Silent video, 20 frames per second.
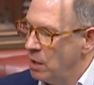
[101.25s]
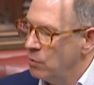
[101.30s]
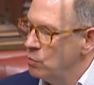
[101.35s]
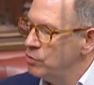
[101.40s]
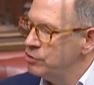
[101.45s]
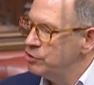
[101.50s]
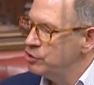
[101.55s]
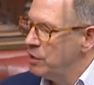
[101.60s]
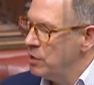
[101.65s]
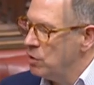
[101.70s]
And
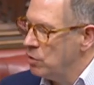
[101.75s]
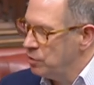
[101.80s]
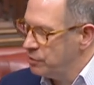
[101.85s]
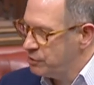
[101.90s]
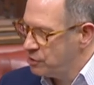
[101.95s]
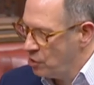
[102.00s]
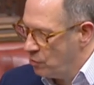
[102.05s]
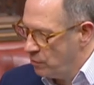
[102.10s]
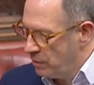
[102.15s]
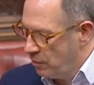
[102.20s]
would she
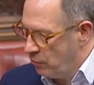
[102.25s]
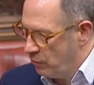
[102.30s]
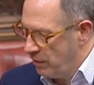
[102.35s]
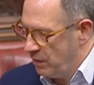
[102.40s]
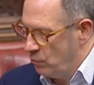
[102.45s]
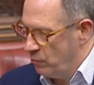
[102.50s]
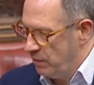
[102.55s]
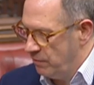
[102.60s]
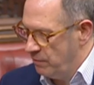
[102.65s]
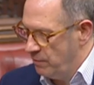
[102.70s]
also
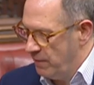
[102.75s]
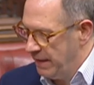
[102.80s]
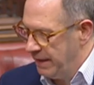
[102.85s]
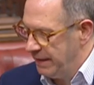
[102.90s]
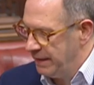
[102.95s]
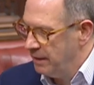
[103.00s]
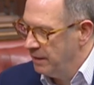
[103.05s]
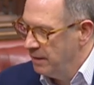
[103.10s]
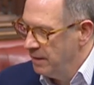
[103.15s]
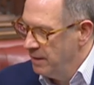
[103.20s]
agree with me
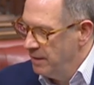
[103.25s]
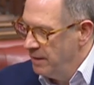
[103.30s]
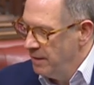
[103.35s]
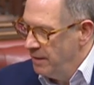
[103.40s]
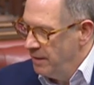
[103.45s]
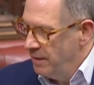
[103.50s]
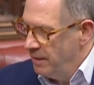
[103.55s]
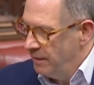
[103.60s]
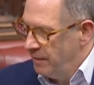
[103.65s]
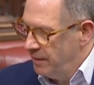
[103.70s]

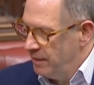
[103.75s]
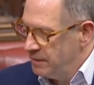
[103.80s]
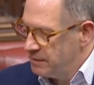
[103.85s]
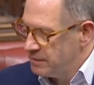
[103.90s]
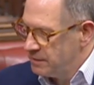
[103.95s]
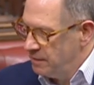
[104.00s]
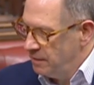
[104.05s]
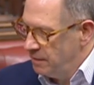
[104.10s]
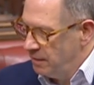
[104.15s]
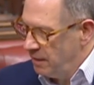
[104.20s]

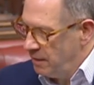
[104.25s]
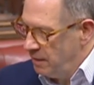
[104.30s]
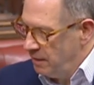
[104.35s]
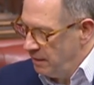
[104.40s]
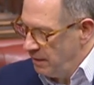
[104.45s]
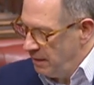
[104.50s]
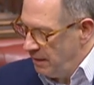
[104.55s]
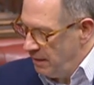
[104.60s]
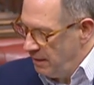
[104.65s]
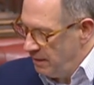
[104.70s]
that
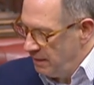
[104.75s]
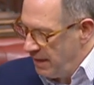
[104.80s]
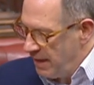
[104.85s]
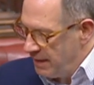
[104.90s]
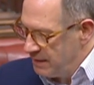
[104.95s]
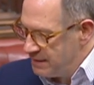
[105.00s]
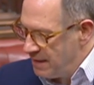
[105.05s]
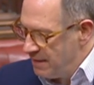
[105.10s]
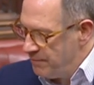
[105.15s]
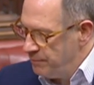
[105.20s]
the
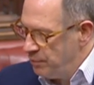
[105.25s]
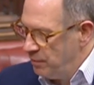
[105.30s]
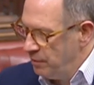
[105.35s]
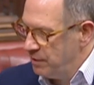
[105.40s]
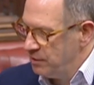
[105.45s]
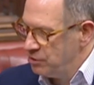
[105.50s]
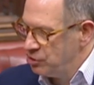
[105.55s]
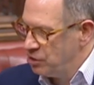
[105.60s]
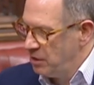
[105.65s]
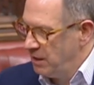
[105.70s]
example
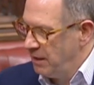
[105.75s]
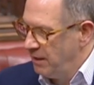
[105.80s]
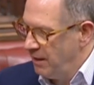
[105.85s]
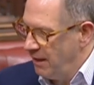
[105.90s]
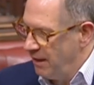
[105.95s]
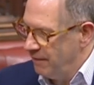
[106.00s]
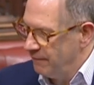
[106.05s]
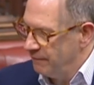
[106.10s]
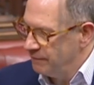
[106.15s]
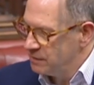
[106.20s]
that she
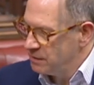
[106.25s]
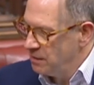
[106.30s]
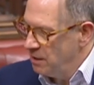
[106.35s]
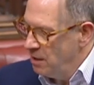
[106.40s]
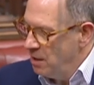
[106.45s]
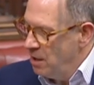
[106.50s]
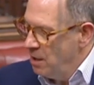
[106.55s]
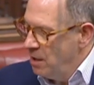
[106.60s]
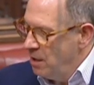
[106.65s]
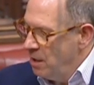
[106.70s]
gives
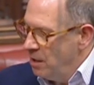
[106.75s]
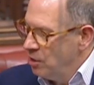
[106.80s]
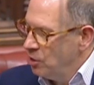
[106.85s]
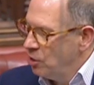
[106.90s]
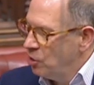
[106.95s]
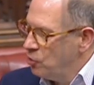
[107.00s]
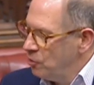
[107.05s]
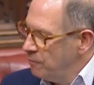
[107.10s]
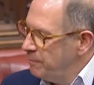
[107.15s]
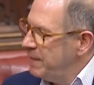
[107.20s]

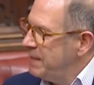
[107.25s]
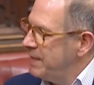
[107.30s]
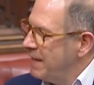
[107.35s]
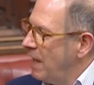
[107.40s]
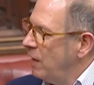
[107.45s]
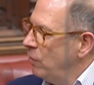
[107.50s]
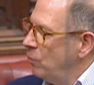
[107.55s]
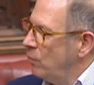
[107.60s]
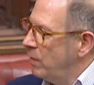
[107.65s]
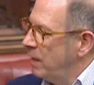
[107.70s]
could be
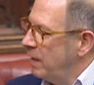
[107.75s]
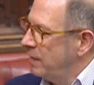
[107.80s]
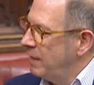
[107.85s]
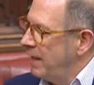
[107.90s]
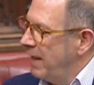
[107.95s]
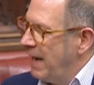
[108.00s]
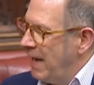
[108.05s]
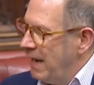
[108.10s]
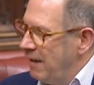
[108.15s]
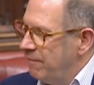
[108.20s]
dealt with
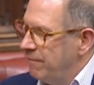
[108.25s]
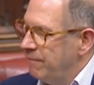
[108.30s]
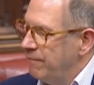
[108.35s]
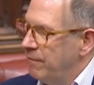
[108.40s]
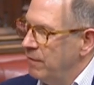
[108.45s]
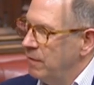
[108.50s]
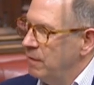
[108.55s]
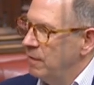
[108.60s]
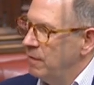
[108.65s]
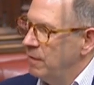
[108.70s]

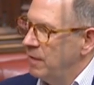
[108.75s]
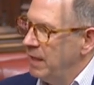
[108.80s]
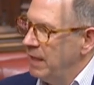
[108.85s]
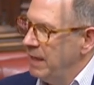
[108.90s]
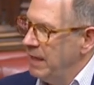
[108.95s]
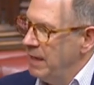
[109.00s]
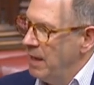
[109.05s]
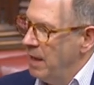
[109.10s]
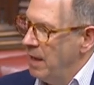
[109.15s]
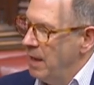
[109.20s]
if
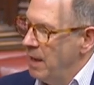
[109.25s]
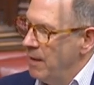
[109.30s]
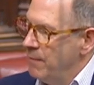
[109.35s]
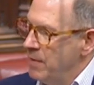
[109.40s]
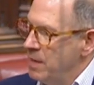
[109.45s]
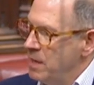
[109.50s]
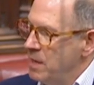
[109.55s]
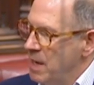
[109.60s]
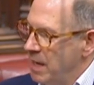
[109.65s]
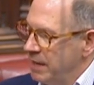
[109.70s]
the
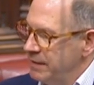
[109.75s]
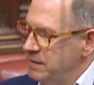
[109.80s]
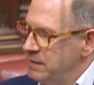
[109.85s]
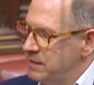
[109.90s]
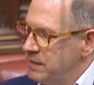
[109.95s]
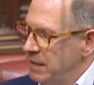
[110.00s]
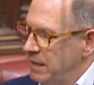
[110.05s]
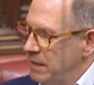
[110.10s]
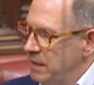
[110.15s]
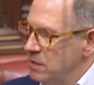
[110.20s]

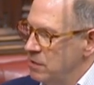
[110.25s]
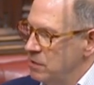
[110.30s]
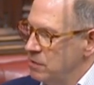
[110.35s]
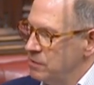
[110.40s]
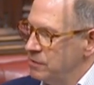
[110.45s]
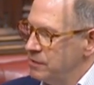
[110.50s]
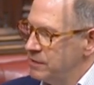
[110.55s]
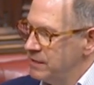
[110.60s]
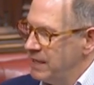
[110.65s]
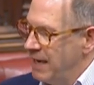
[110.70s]

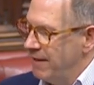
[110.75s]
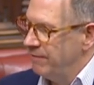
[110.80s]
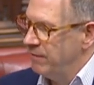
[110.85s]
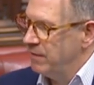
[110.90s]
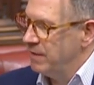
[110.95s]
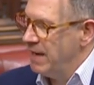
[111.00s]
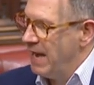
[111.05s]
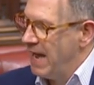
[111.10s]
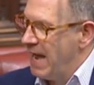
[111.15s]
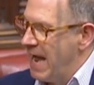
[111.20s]

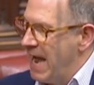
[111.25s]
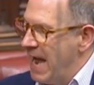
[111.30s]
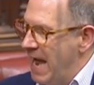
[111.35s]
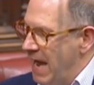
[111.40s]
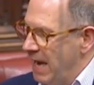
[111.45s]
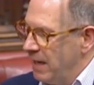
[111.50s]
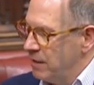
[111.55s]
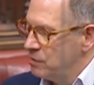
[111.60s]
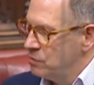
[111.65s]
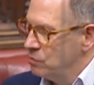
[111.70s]
1907
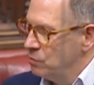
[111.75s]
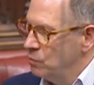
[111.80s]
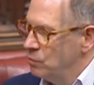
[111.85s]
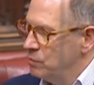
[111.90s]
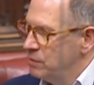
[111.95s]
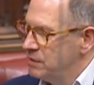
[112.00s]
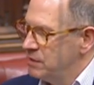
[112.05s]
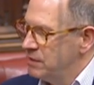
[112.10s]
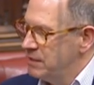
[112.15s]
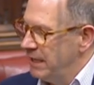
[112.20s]
Act
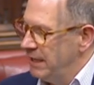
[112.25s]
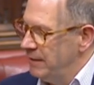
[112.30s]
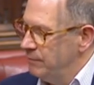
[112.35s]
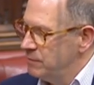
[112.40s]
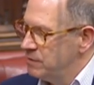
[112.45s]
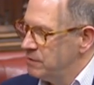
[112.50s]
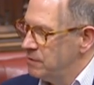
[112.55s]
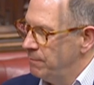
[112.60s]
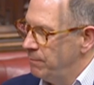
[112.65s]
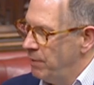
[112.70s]
was
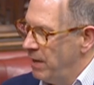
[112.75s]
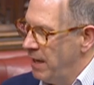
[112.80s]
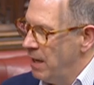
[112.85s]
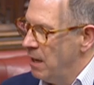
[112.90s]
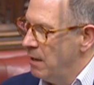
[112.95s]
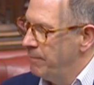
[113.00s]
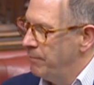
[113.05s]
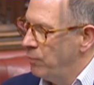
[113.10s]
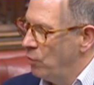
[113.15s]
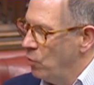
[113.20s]
deemed to be
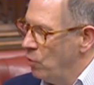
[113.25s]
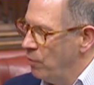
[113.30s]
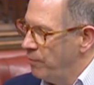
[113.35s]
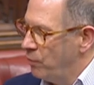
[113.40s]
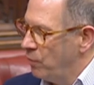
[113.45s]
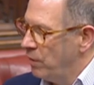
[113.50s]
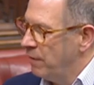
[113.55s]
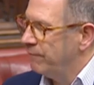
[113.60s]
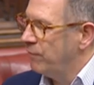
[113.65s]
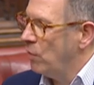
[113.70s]

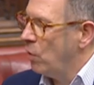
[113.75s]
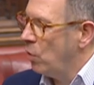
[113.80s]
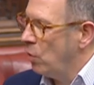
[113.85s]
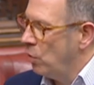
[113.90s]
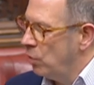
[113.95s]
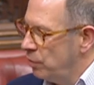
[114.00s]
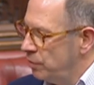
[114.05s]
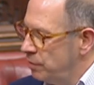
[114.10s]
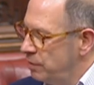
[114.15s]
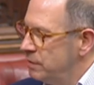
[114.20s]
appropriate for
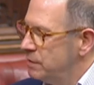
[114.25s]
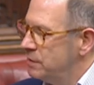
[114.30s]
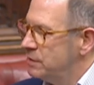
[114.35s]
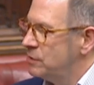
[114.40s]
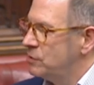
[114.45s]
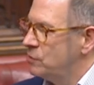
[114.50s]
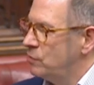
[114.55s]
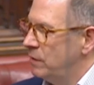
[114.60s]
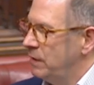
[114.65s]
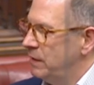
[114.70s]
all
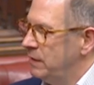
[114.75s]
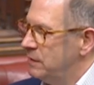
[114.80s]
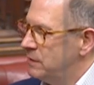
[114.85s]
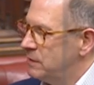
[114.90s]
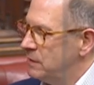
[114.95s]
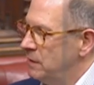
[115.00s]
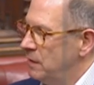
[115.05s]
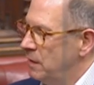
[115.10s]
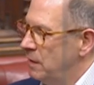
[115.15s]
street